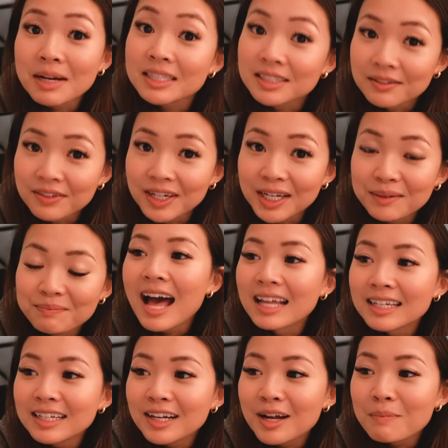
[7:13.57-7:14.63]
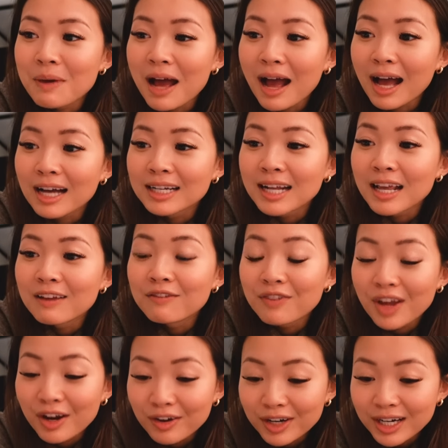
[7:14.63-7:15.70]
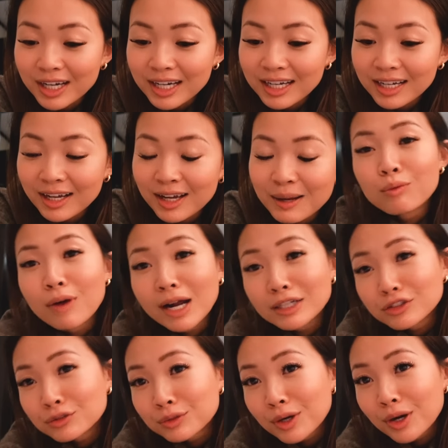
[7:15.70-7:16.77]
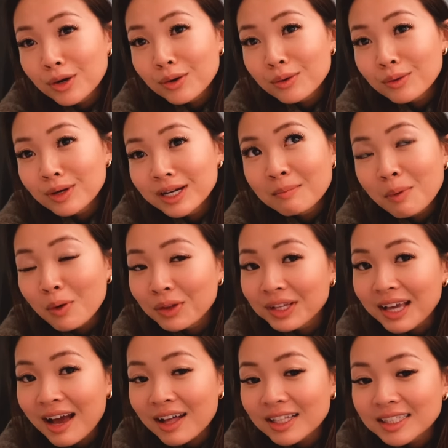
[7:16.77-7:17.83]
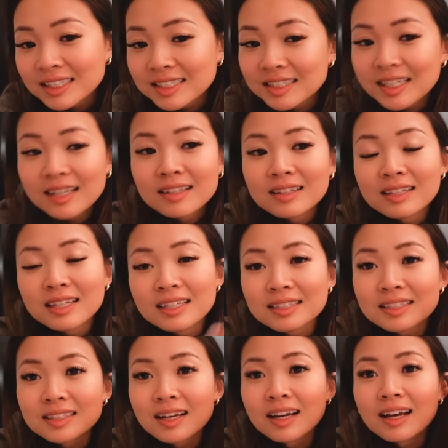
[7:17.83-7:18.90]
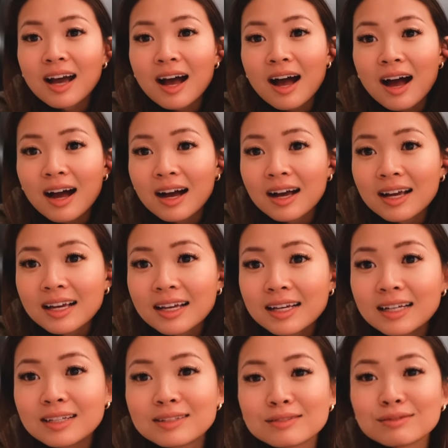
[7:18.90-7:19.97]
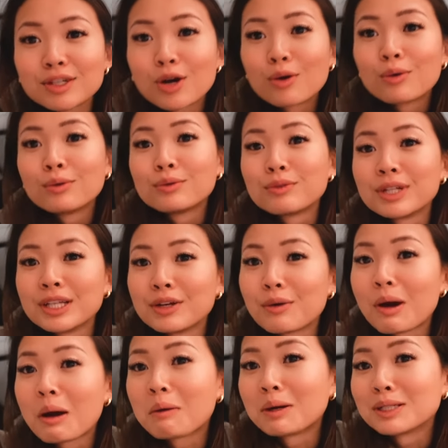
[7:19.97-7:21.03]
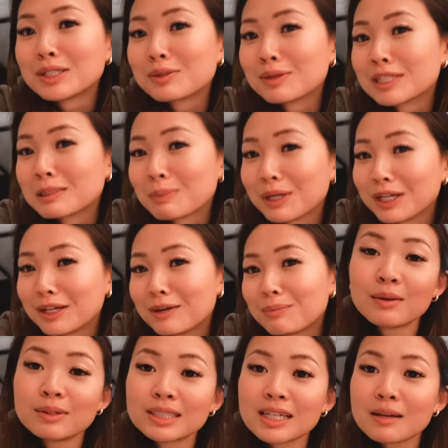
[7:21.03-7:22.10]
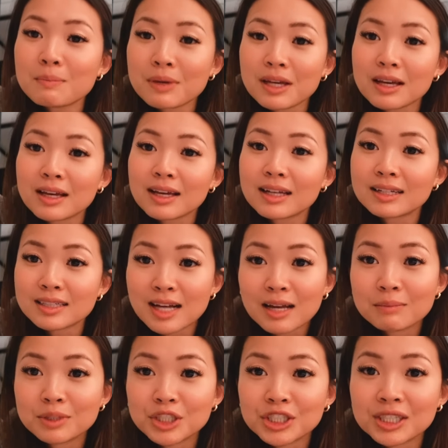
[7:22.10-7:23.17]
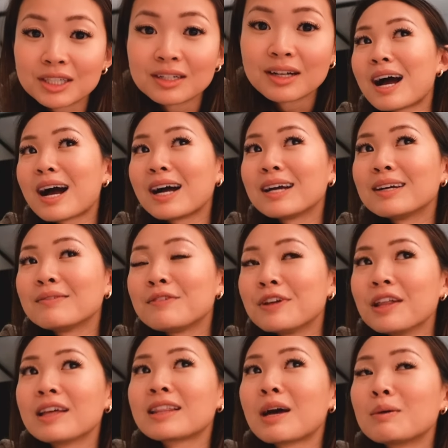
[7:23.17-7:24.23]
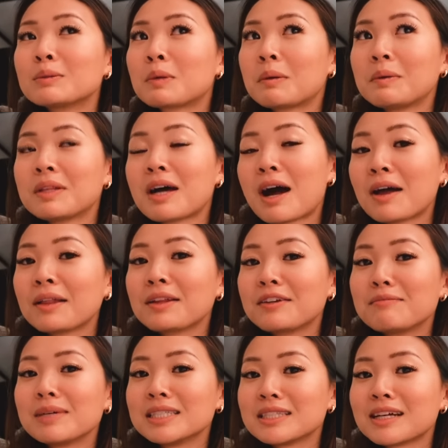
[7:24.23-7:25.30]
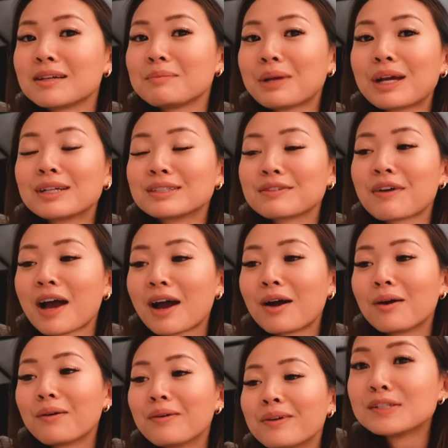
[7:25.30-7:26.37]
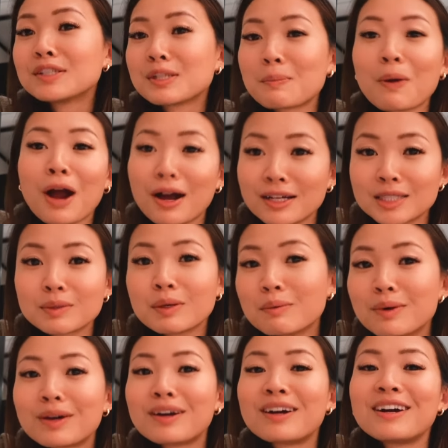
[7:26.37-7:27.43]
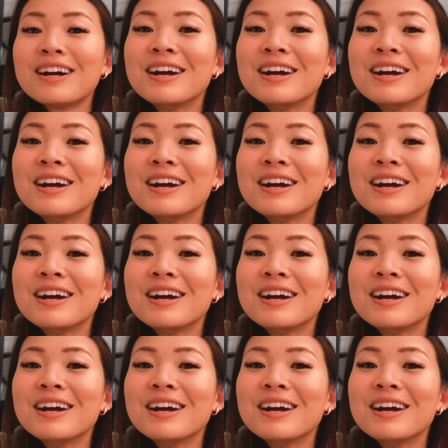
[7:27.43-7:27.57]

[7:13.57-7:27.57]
activity. Ended up at a very retro bowling alley to say the least. Like I don't really know how else to explain it. It was like being in a time machine. I feel like that was probably the highlight of my day because of how surprised we were